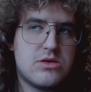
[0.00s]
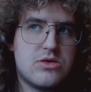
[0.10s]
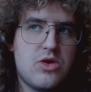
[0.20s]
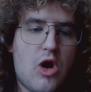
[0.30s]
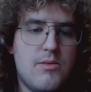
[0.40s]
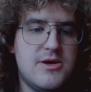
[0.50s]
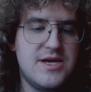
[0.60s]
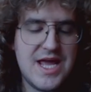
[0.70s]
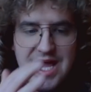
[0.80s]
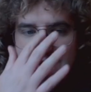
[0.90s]

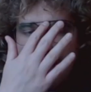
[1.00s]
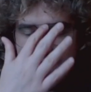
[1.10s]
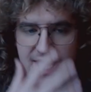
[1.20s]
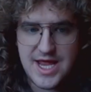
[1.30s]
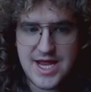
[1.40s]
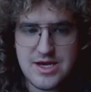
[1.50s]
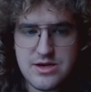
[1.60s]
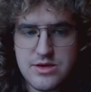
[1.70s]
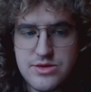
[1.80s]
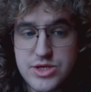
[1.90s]
common
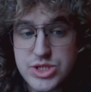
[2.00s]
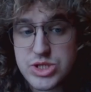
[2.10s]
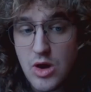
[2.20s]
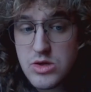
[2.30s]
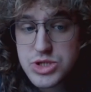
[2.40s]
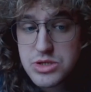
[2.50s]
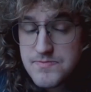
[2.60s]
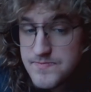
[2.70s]
in the Scotch,